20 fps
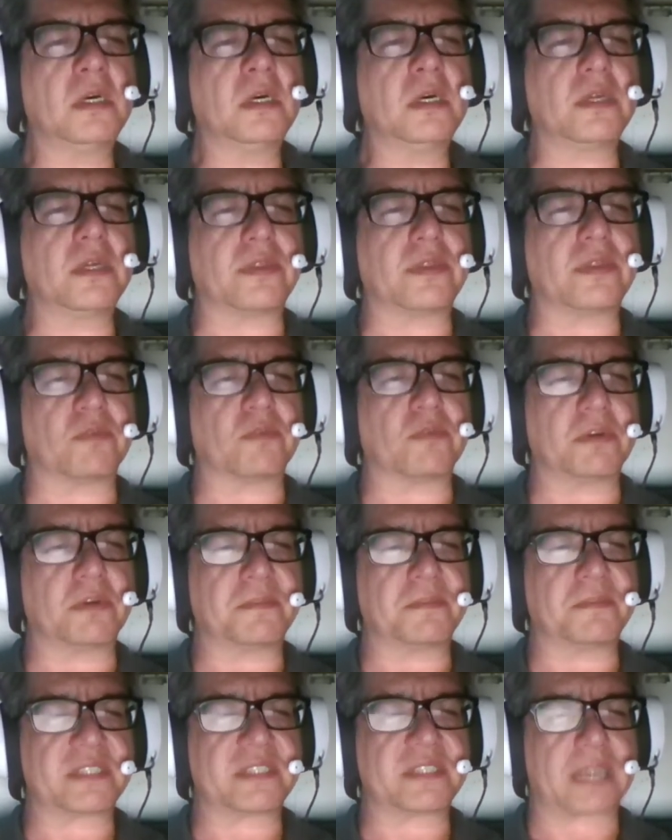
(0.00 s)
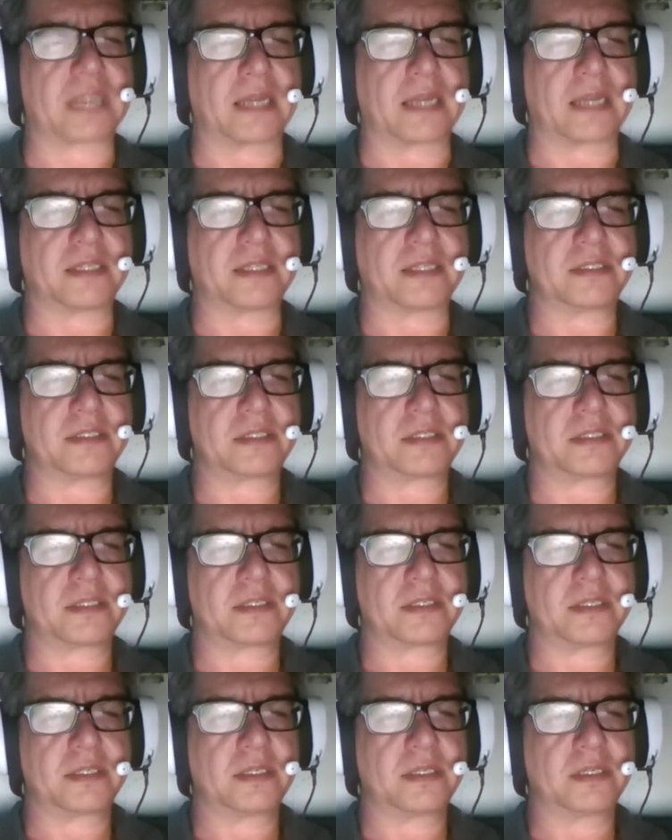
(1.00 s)
The room was silent.
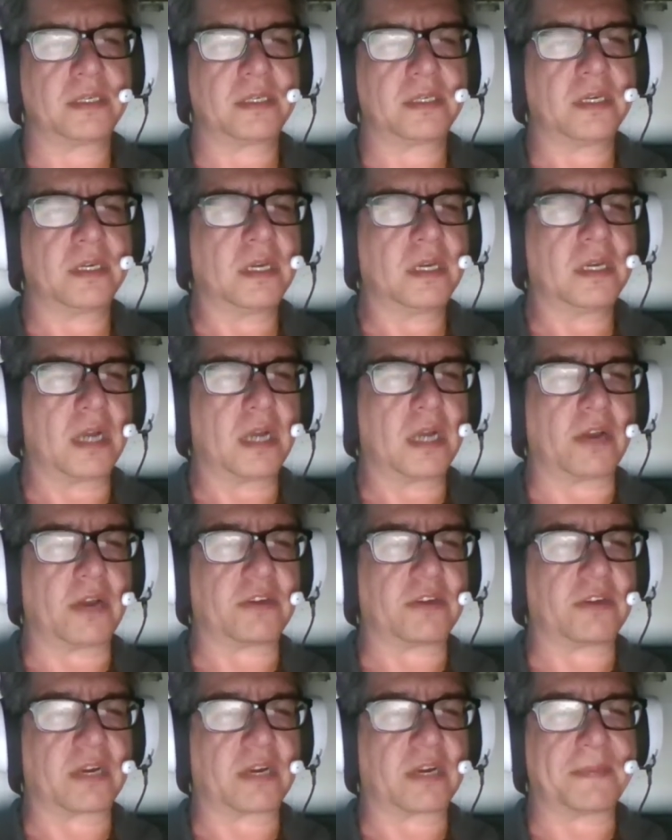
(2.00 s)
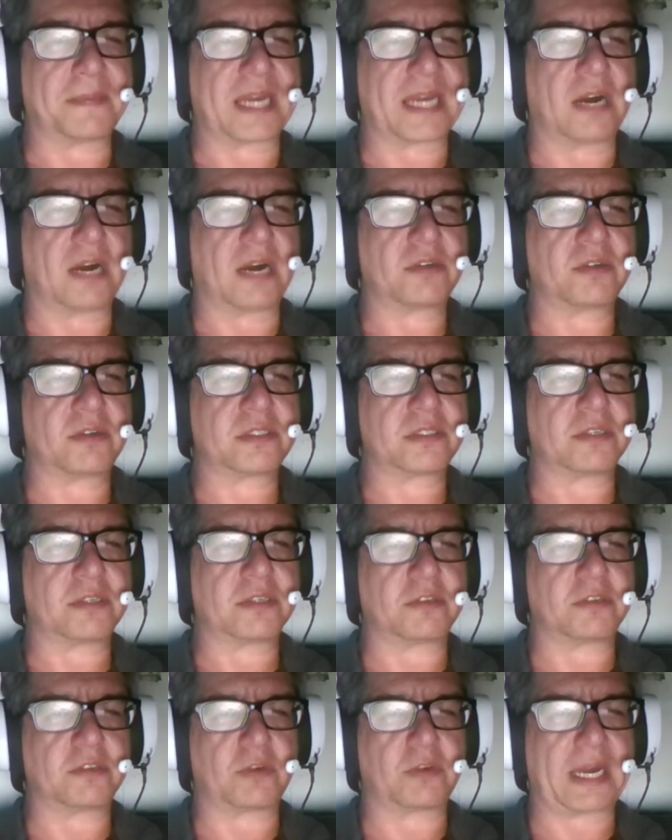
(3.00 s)
Are you coming out,
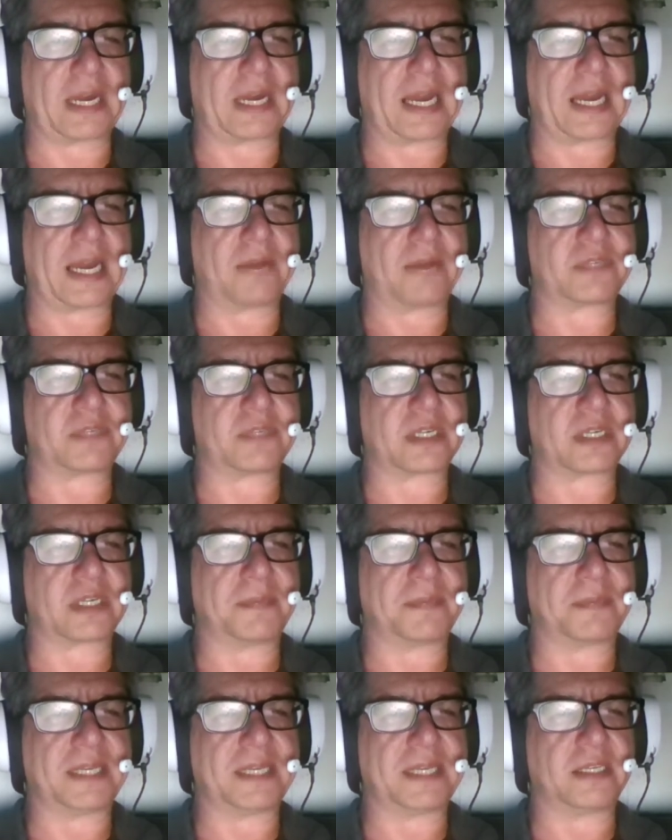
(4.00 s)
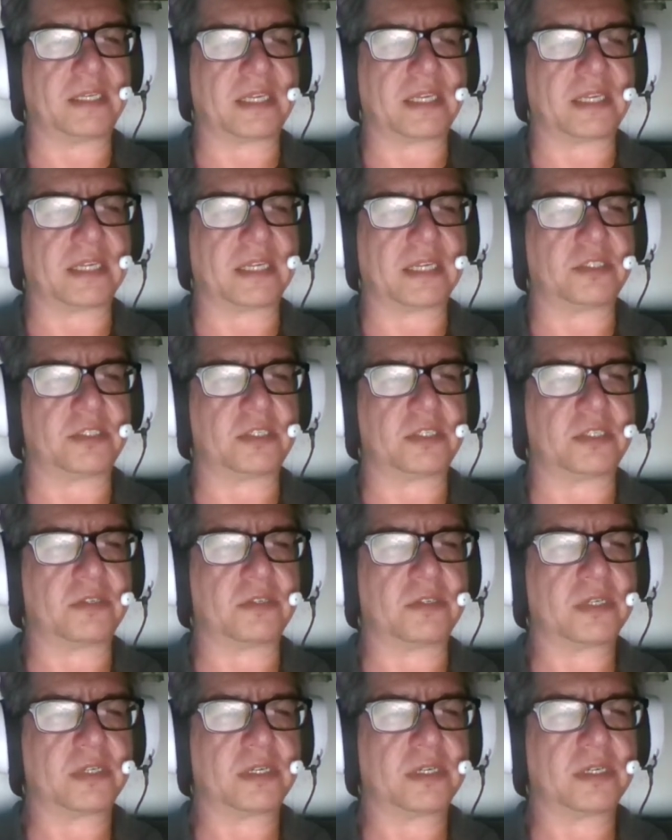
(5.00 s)
or do I have to come in and get you?
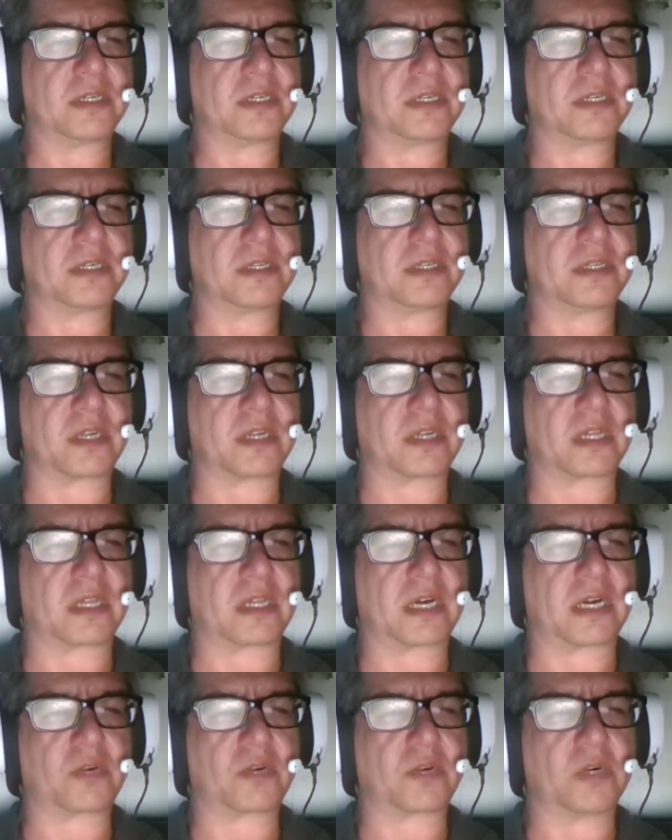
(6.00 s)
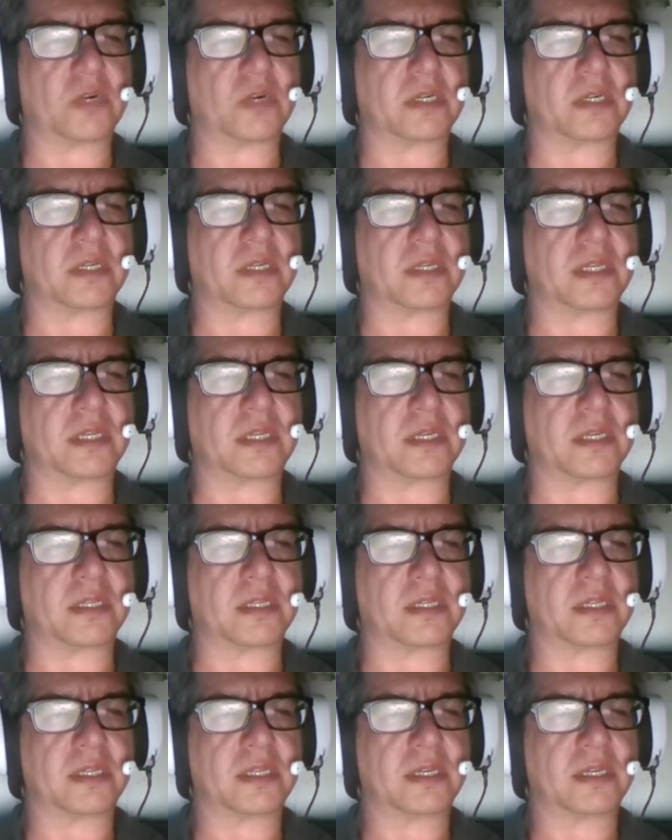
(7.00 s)
The clock whirred a
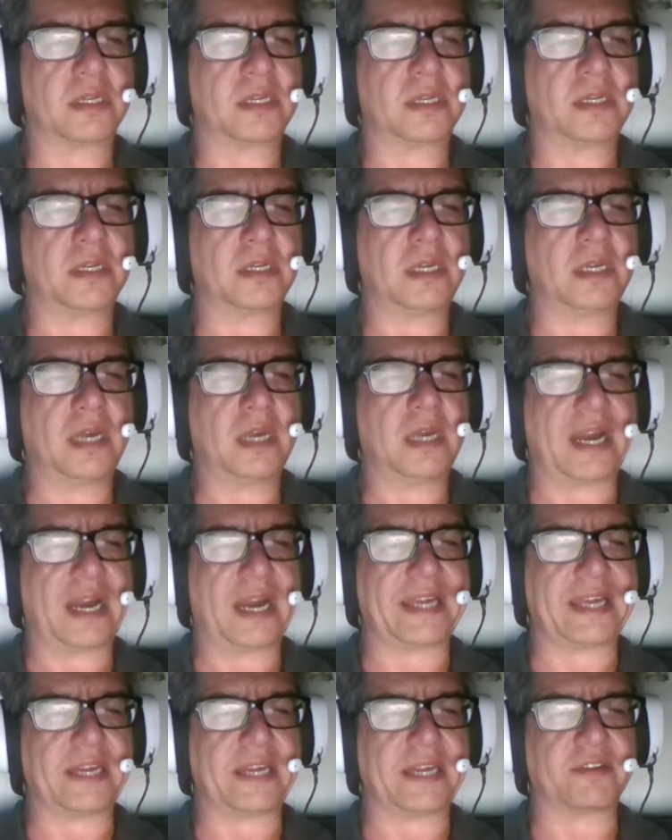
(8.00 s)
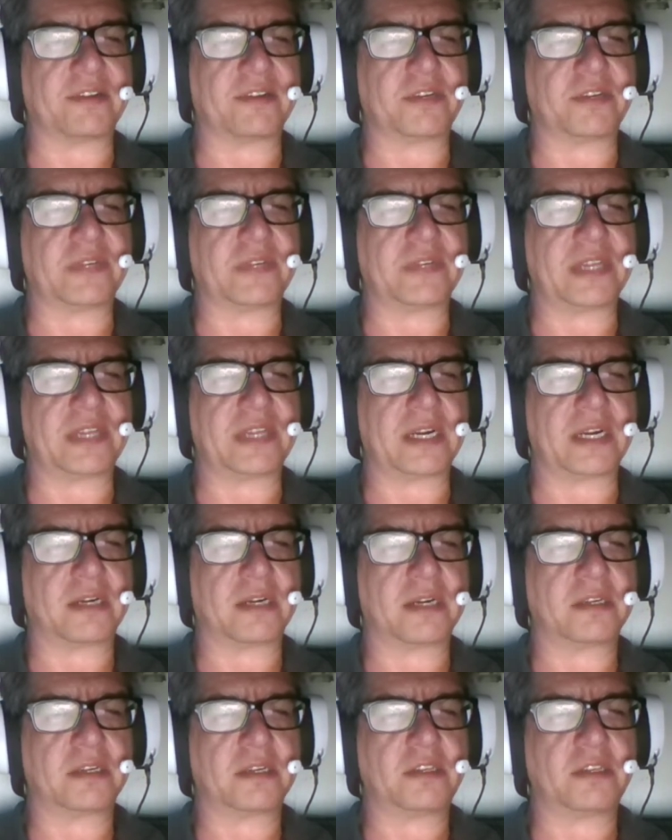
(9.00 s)
little. I hear you in
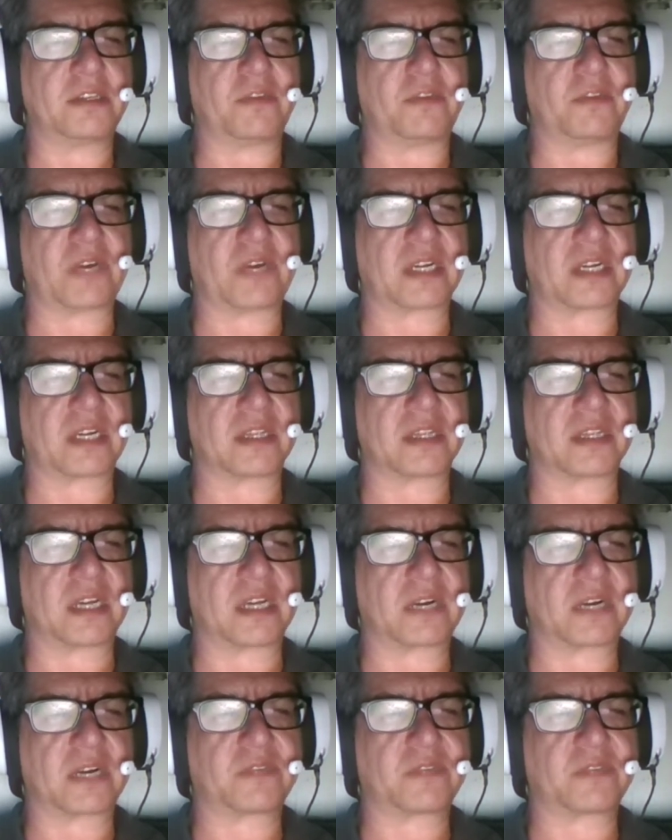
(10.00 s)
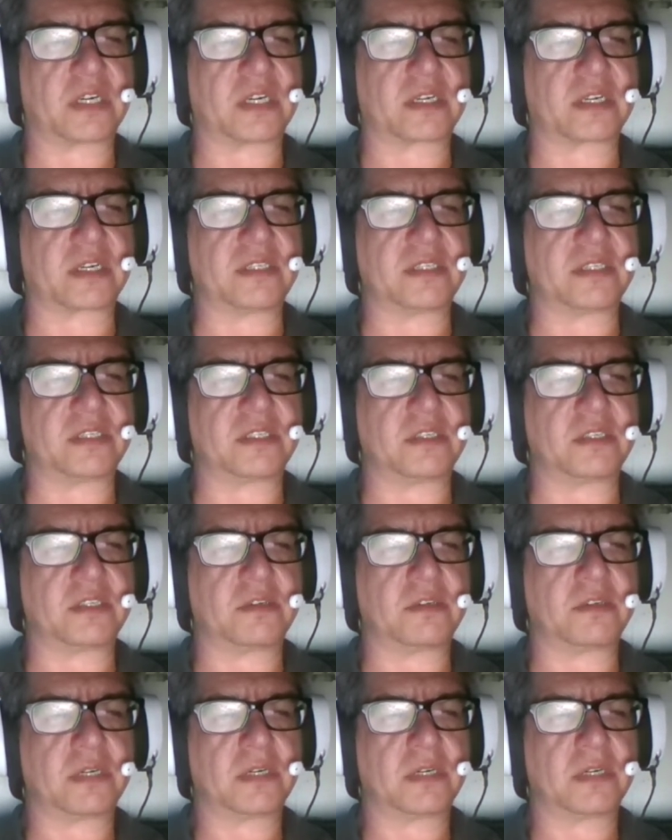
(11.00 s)
there. You've got a lot of talking to do.